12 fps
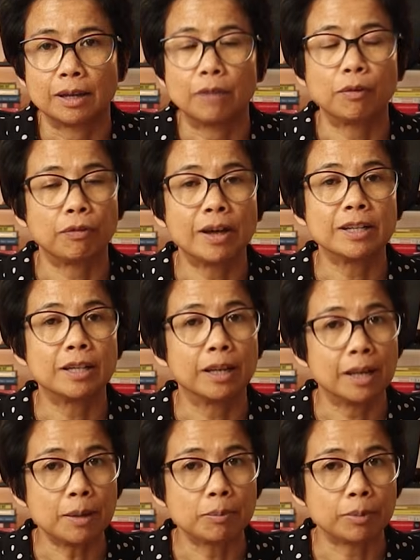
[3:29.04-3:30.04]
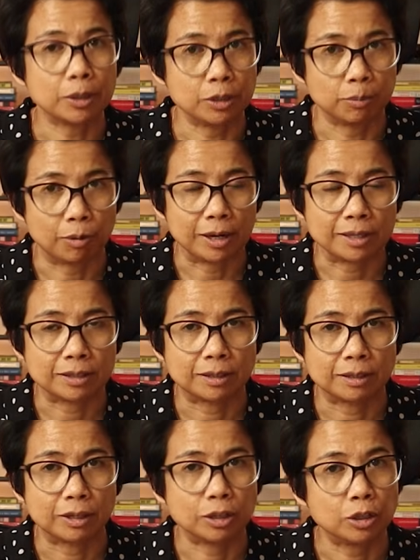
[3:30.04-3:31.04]
If you find a lump in your breast,
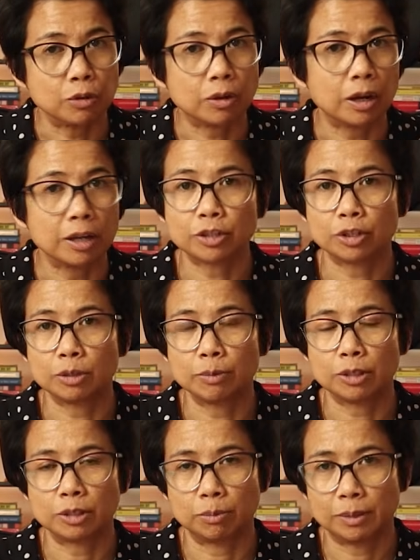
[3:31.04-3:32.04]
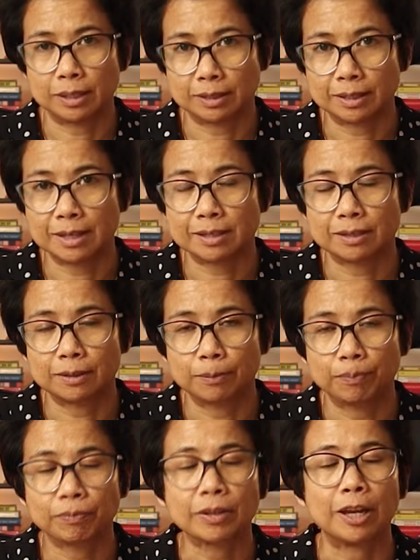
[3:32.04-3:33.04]
you can't assume it to be a cyst
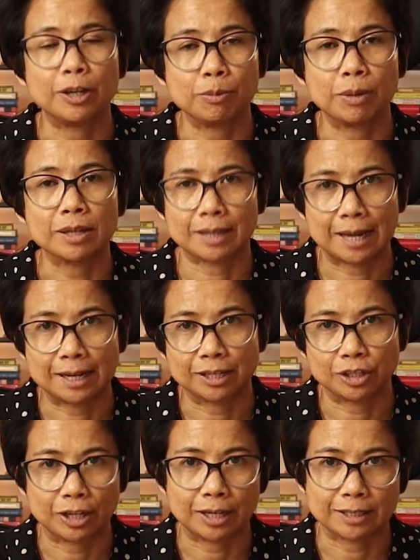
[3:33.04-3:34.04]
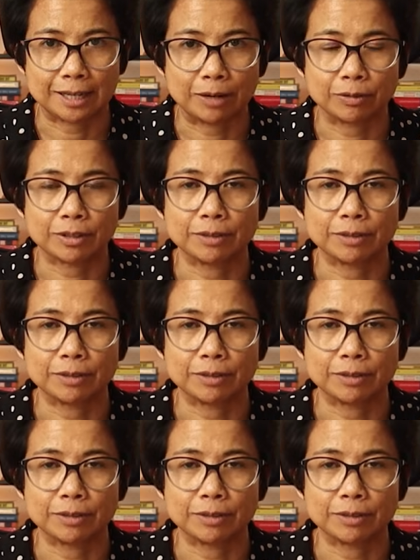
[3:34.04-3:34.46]
and you must get it checked out.